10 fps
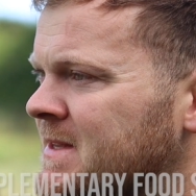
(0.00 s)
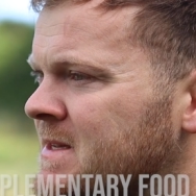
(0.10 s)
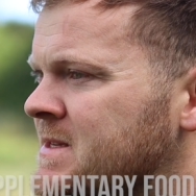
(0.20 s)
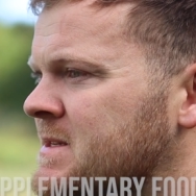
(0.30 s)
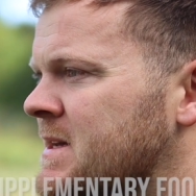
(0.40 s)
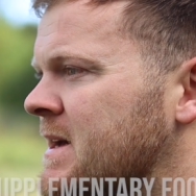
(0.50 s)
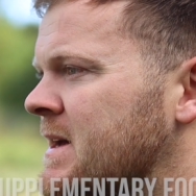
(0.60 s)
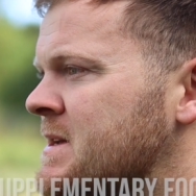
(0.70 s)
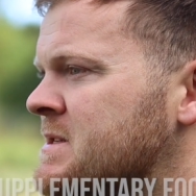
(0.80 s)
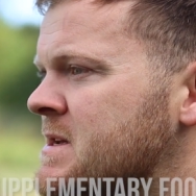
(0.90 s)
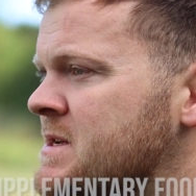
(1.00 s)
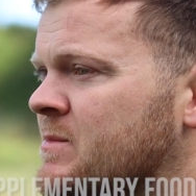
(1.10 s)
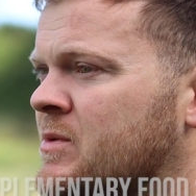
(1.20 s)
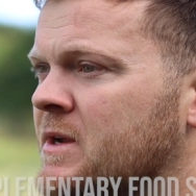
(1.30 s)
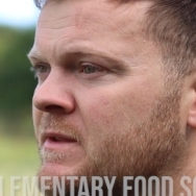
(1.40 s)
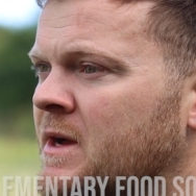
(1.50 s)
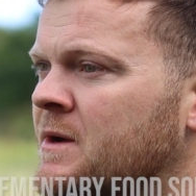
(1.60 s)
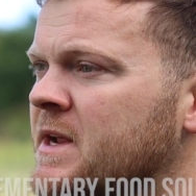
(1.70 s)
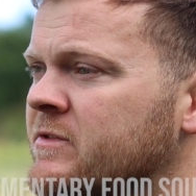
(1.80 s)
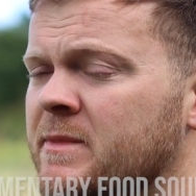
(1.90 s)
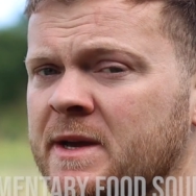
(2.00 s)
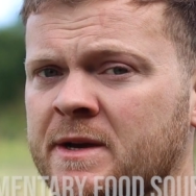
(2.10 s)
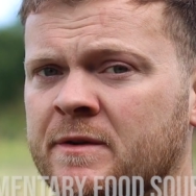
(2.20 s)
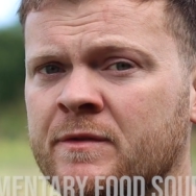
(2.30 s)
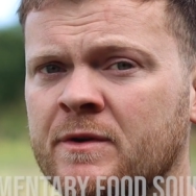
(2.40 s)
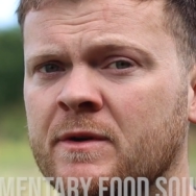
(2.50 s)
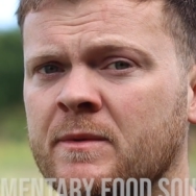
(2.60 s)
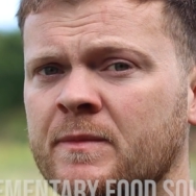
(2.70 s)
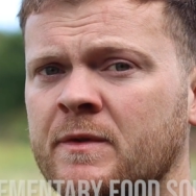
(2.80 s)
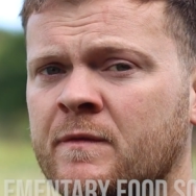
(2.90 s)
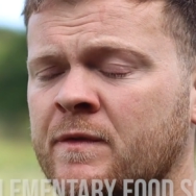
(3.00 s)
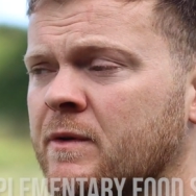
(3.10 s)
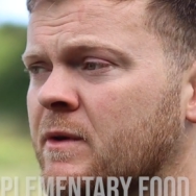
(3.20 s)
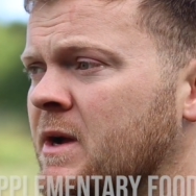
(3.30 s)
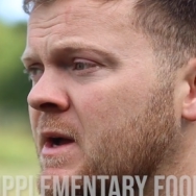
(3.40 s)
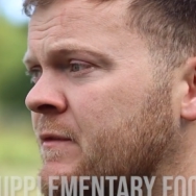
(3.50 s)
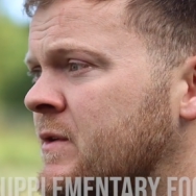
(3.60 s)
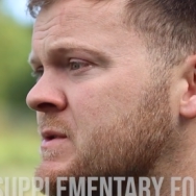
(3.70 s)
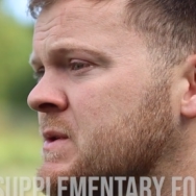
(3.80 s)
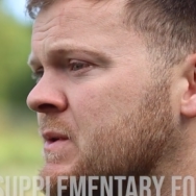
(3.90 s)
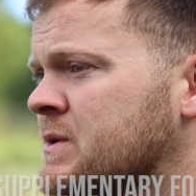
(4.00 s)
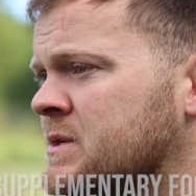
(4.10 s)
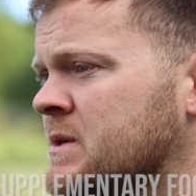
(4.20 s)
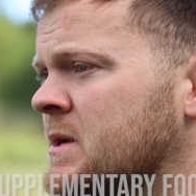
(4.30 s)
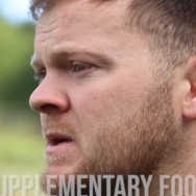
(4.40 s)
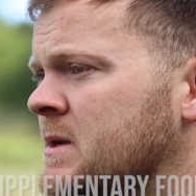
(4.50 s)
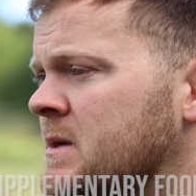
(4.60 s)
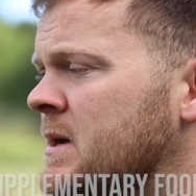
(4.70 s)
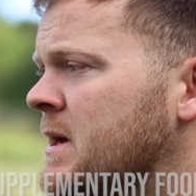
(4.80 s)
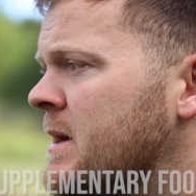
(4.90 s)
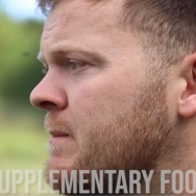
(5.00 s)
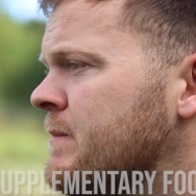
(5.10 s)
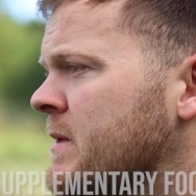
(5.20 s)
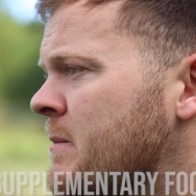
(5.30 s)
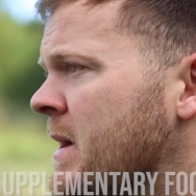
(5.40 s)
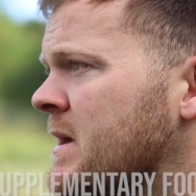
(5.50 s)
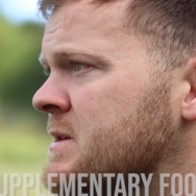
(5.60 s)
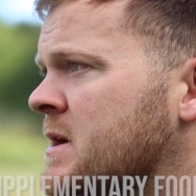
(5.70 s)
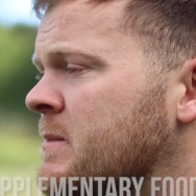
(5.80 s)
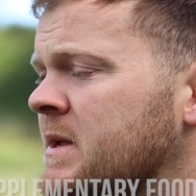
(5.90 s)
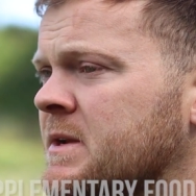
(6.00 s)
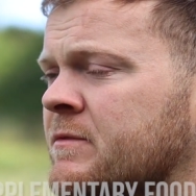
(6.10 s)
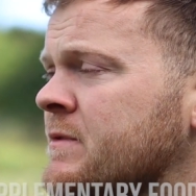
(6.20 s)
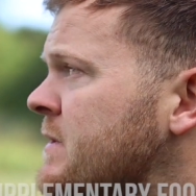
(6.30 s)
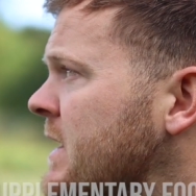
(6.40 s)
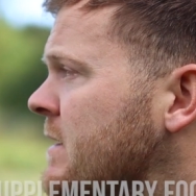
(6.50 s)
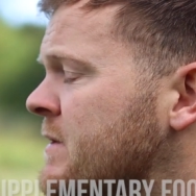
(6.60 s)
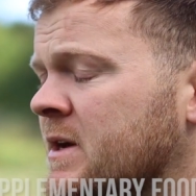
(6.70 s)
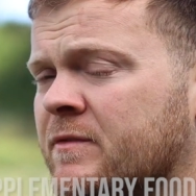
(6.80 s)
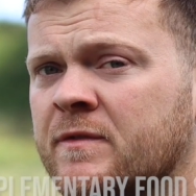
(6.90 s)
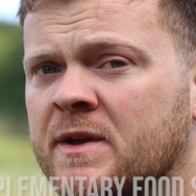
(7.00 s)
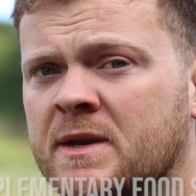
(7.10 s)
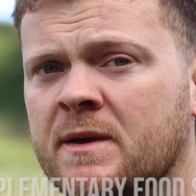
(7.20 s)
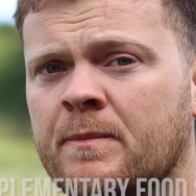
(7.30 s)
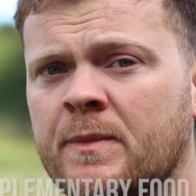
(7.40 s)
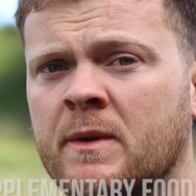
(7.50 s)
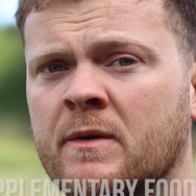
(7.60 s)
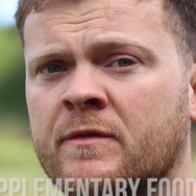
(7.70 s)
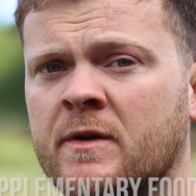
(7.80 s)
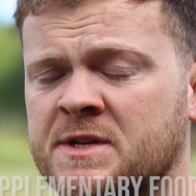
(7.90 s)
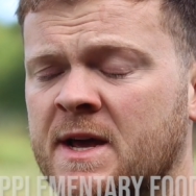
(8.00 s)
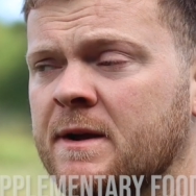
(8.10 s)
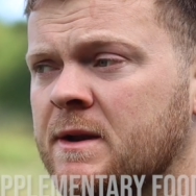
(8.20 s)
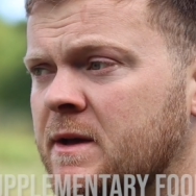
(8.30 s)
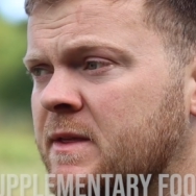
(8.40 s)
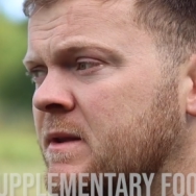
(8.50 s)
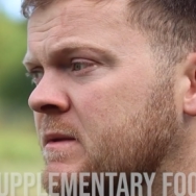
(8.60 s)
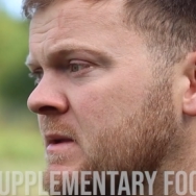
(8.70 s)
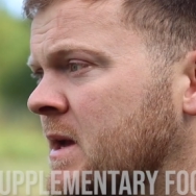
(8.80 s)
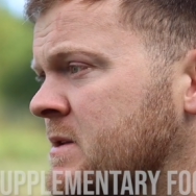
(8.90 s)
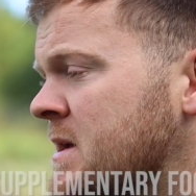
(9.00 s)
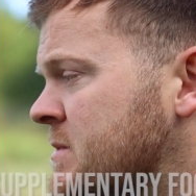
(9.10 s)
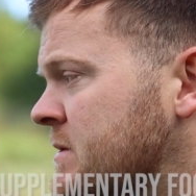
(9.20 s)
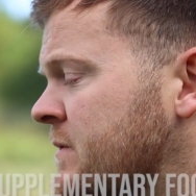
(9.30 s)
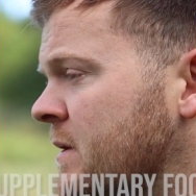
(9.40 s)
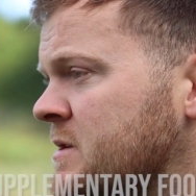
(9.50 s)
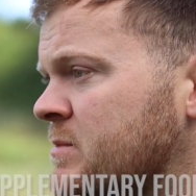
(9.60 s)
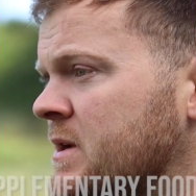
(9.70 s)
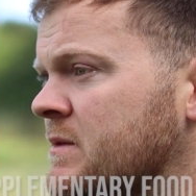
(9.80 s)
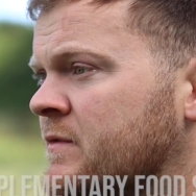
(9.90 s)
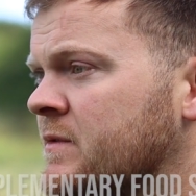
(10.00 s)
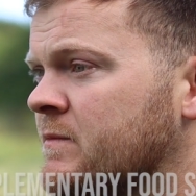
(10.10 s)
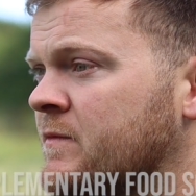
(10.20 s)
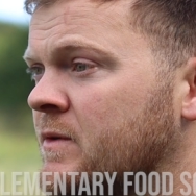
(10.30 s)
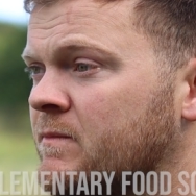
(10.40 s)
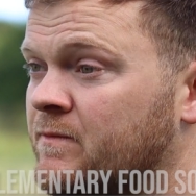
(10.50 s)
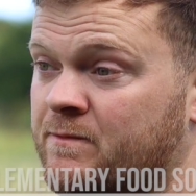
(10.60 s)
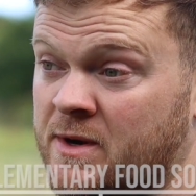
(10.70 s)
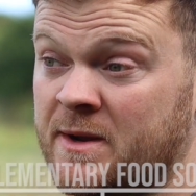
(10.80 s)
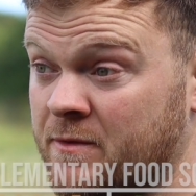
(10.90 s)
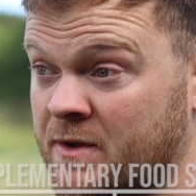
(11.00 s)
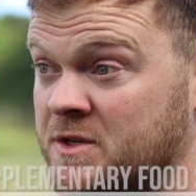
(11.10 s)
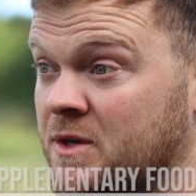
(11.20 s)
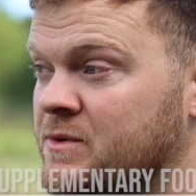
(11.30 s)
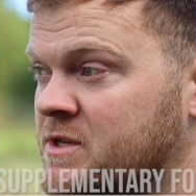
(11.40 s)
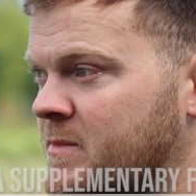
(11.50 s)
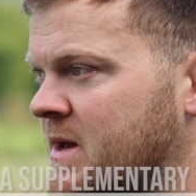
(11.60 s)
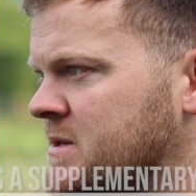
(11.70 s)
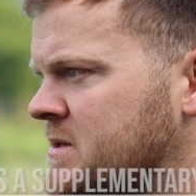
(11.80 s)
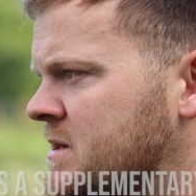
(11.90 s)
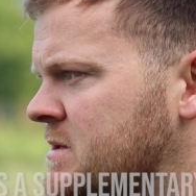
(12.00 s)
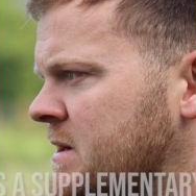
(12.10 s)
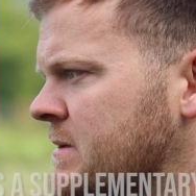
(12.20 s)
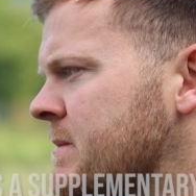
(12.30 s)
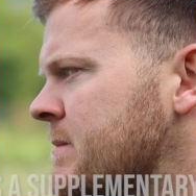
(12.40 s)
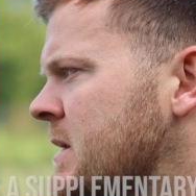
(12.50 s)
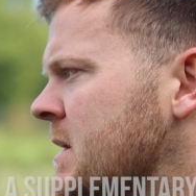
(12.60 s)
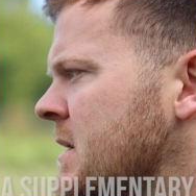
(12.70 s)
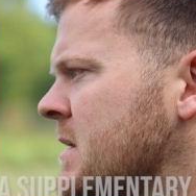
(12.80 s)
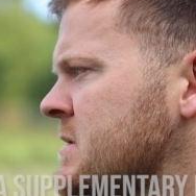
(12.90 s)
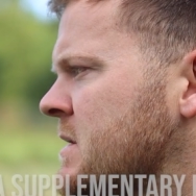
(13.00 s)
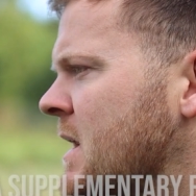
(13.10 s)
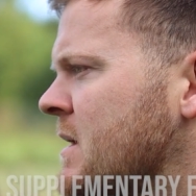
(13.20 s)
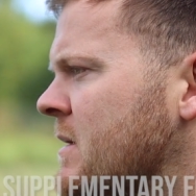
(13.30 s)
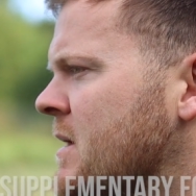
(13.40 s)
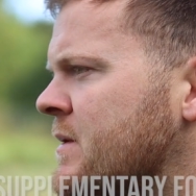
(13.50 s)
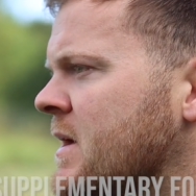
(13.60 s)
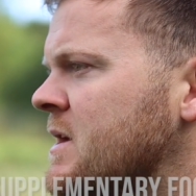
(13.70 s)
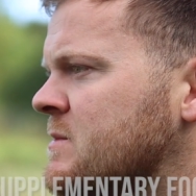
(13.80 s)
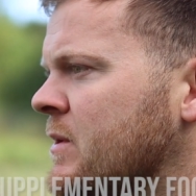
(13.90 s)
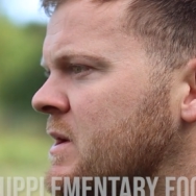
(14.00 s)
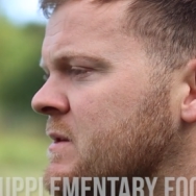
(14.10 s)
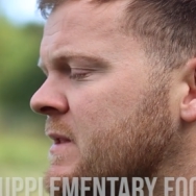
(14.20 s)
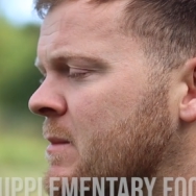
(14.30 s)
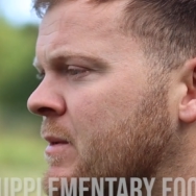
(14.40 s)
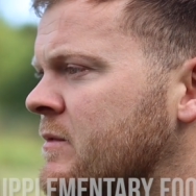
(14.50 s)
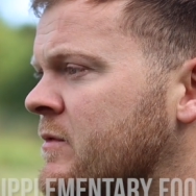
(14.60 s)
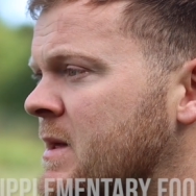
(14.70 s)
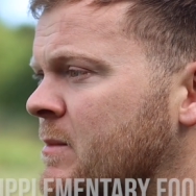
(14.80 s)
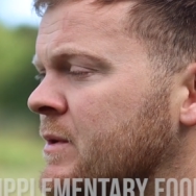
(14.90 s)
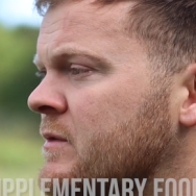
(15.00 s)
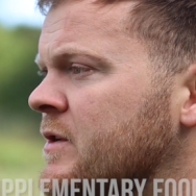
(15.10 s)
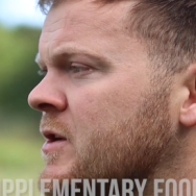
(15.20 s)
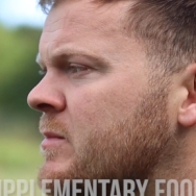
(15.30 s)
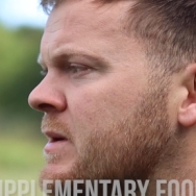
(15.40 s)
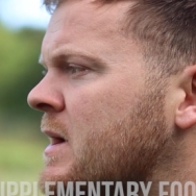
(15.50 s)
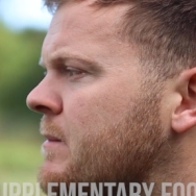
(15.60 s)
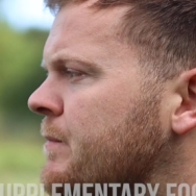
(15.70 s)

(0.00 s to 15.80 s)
it's a product that I'll never make for a food source. A bait is a completely different thing. I think if you're feeding it as an angler, then yeah, it's absolutely fine. It's brilliant food, brilliant thing to use as a bait, isn't it? So yeah, nothing against boilies on that point, from that point of view, but